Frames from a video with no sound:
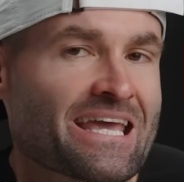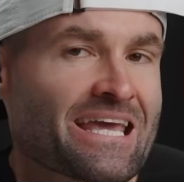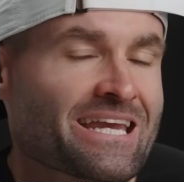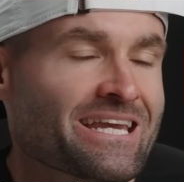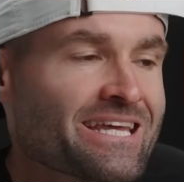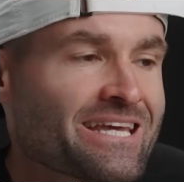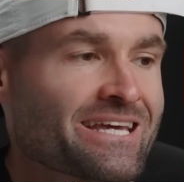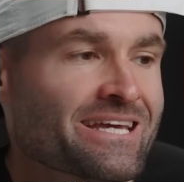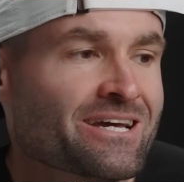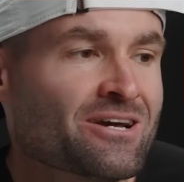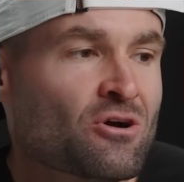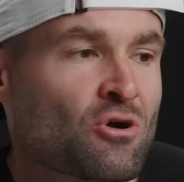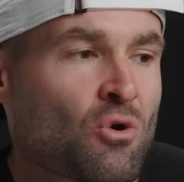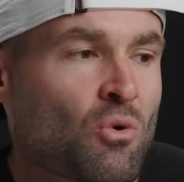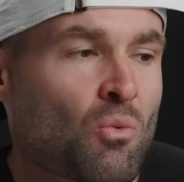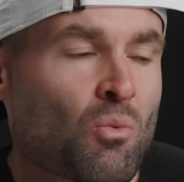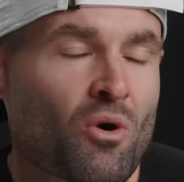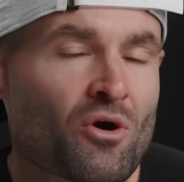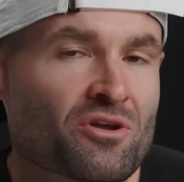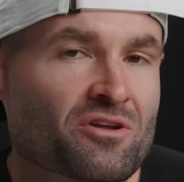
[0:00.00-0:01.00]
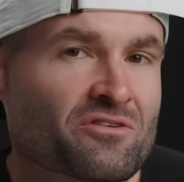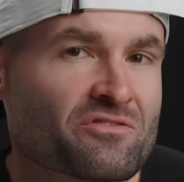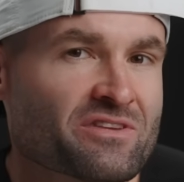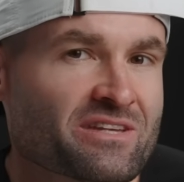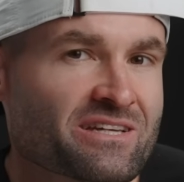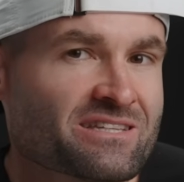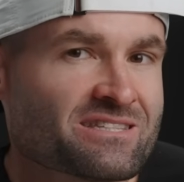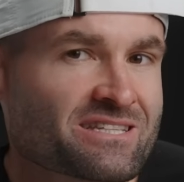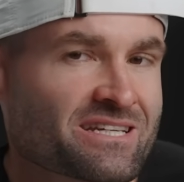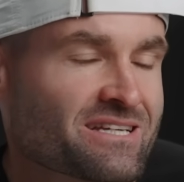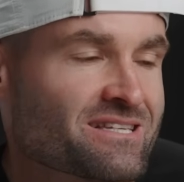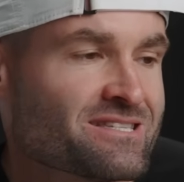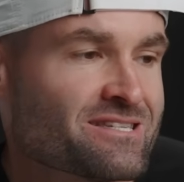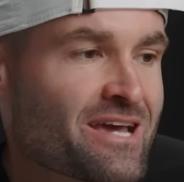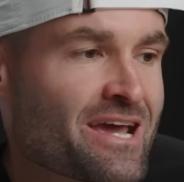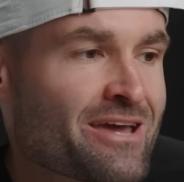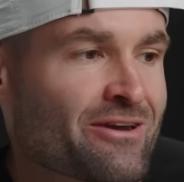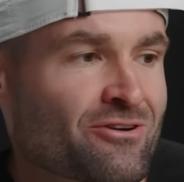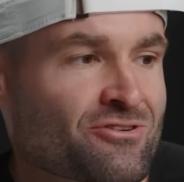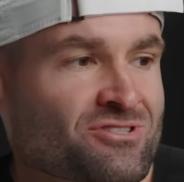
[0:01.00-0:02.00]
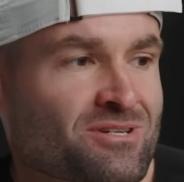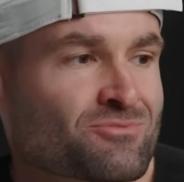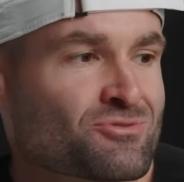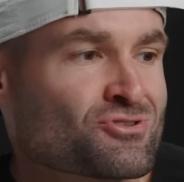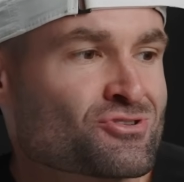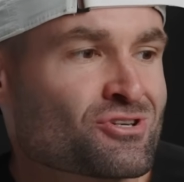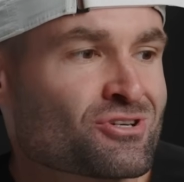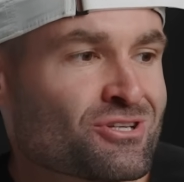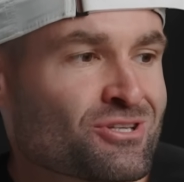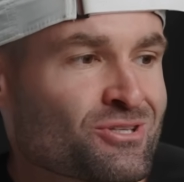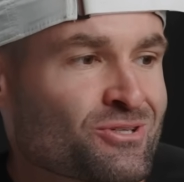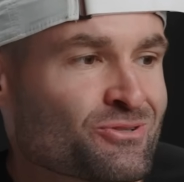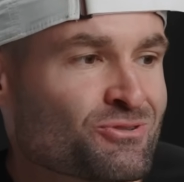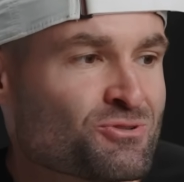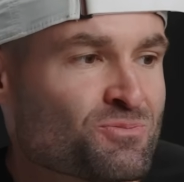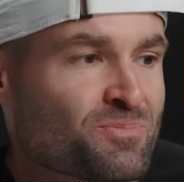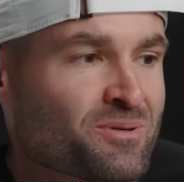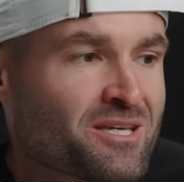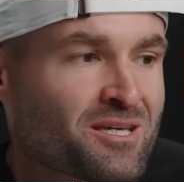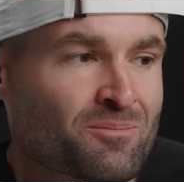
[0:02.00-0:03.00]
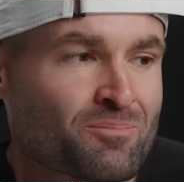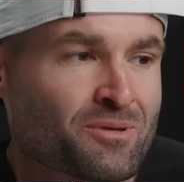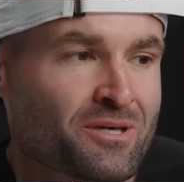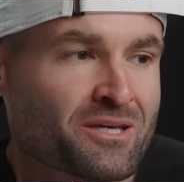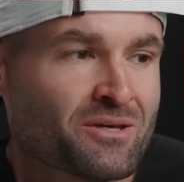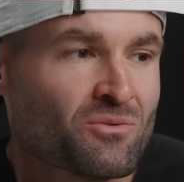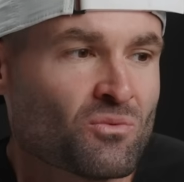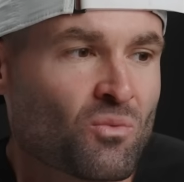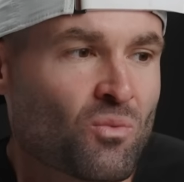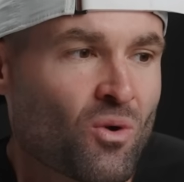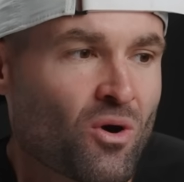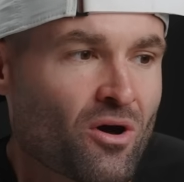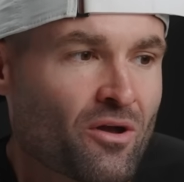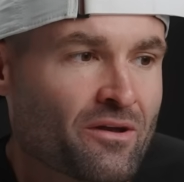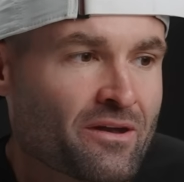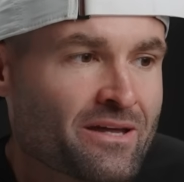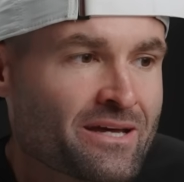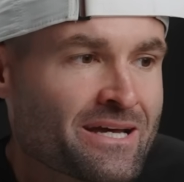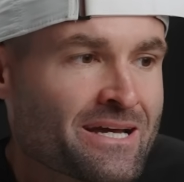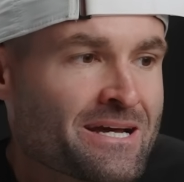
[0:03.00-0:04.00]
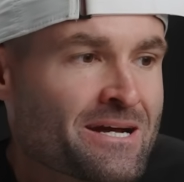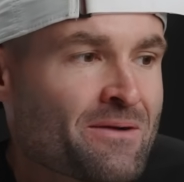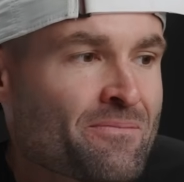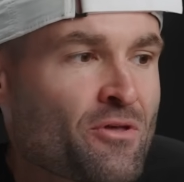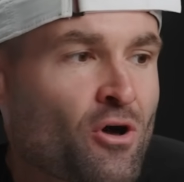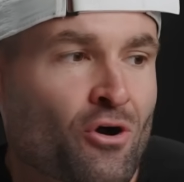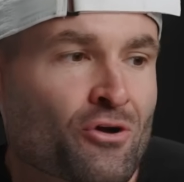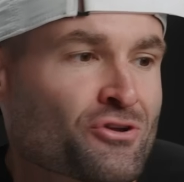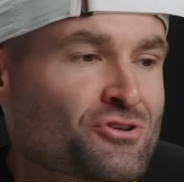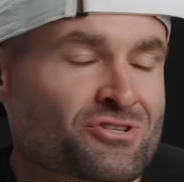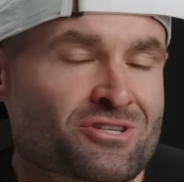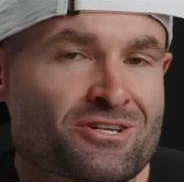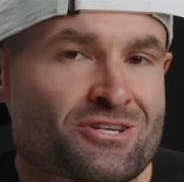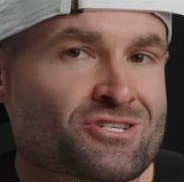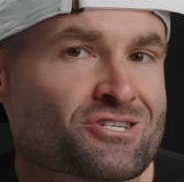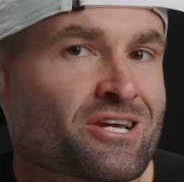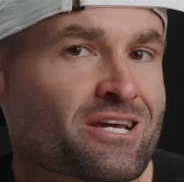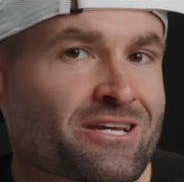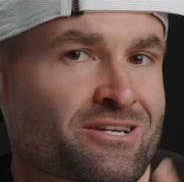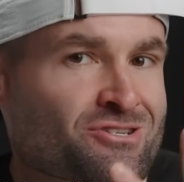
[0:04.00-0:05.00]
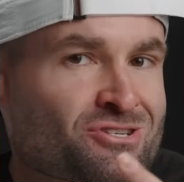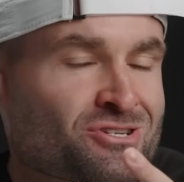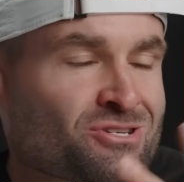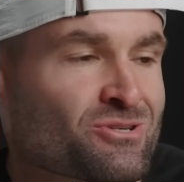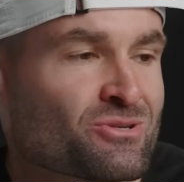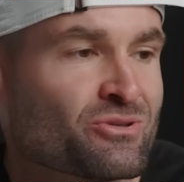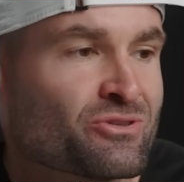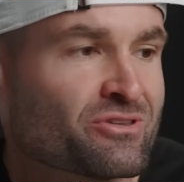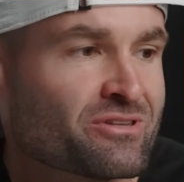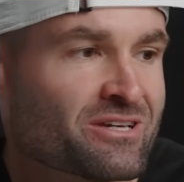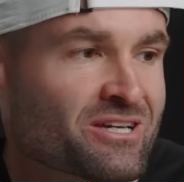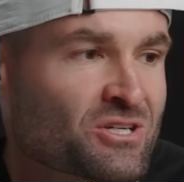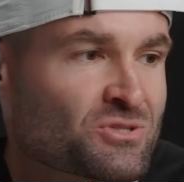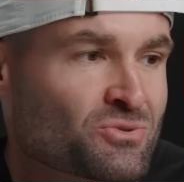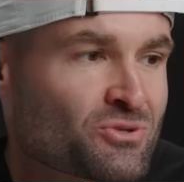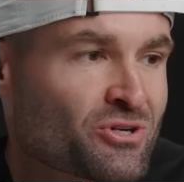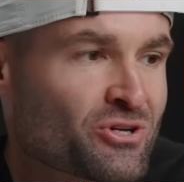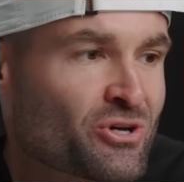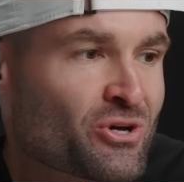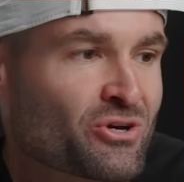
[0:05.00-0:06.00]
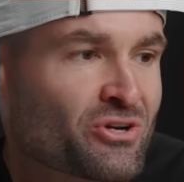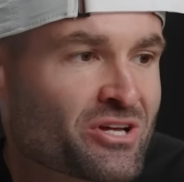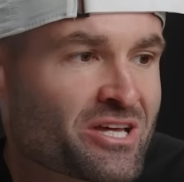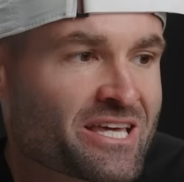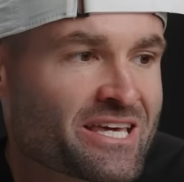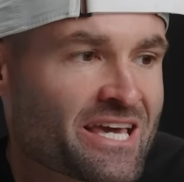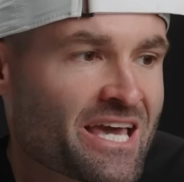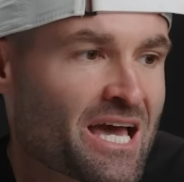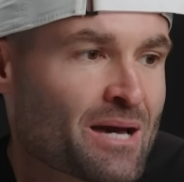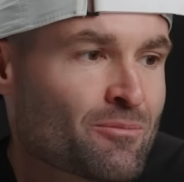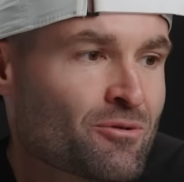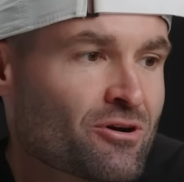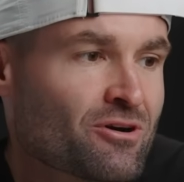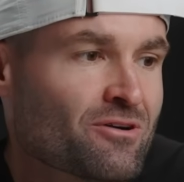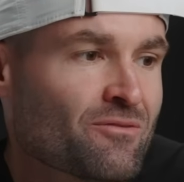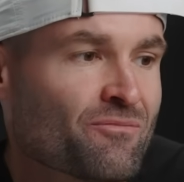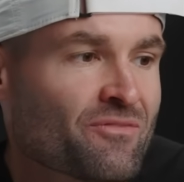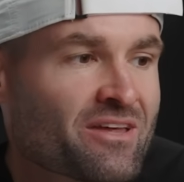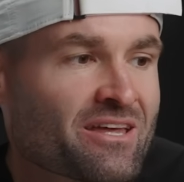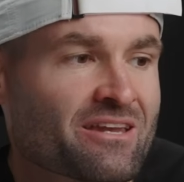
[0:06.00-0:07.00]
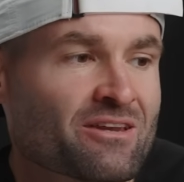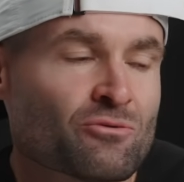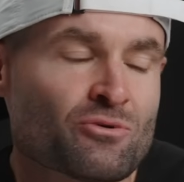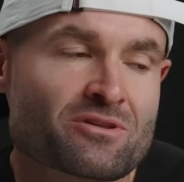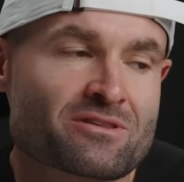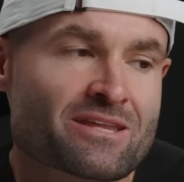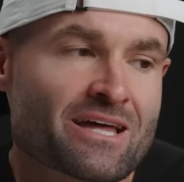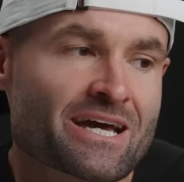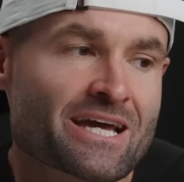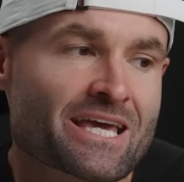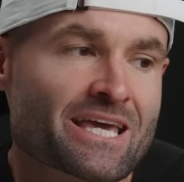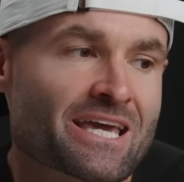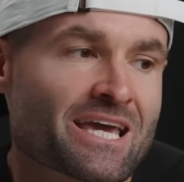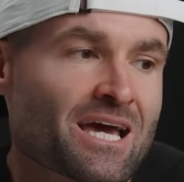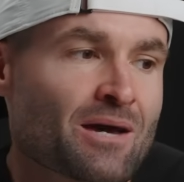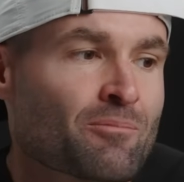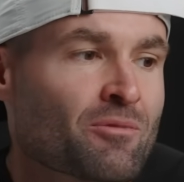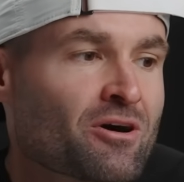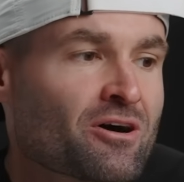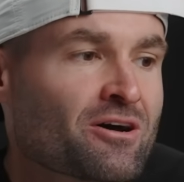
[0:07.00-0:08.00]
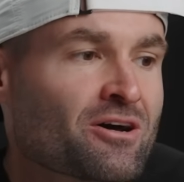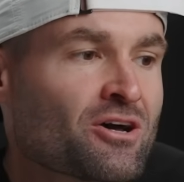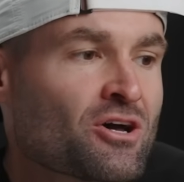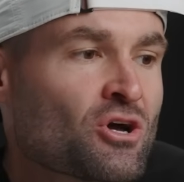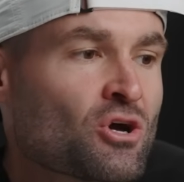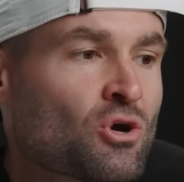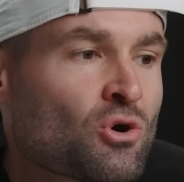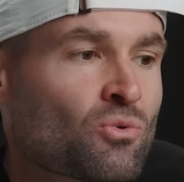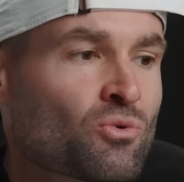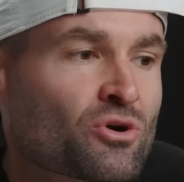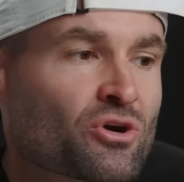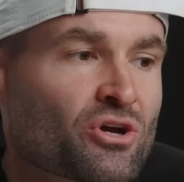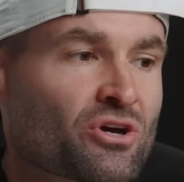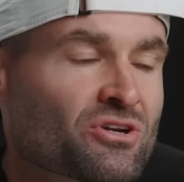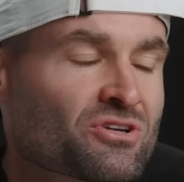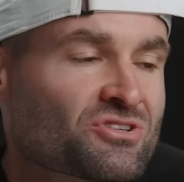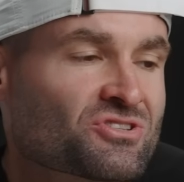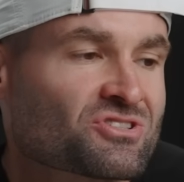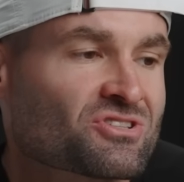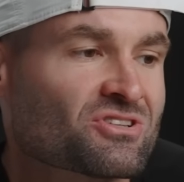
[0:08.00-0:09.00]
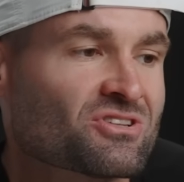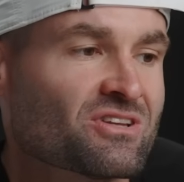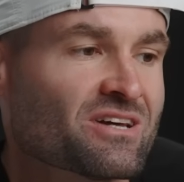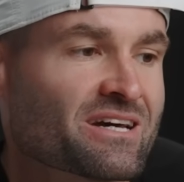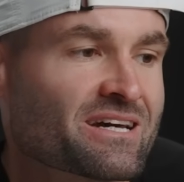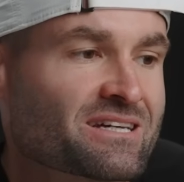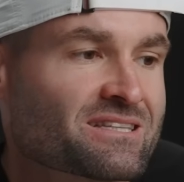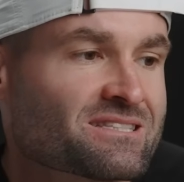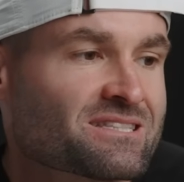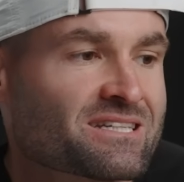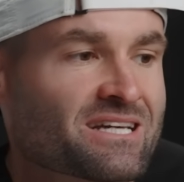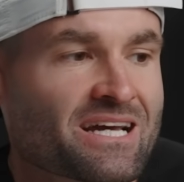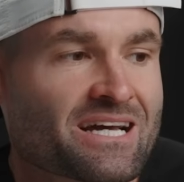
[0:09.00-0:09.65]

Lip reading: any one of these containers. I'm just gonna use PP1. I'm just gonna change two things. We're gonna go to gamma, and with that gamma, we're going to select